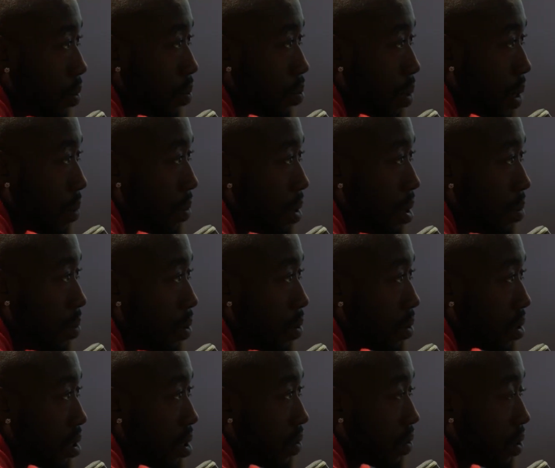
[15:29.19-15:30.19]
probably the
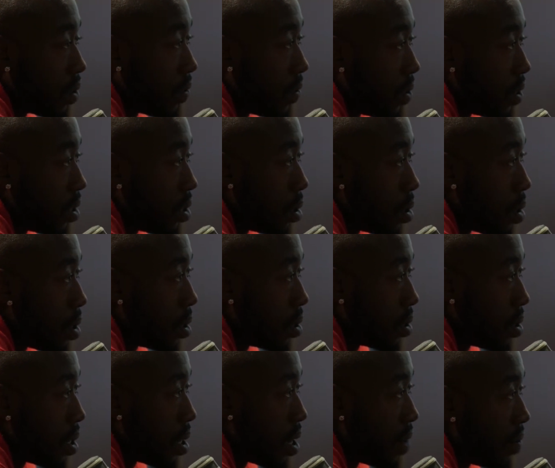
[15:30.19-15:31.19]
most self-sufficient
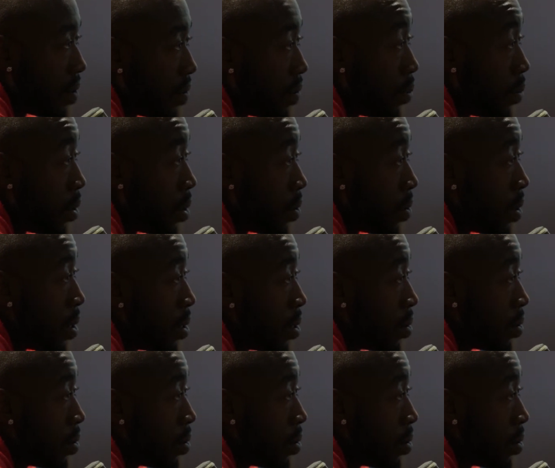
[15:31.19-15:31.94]
artist that I've ever been around.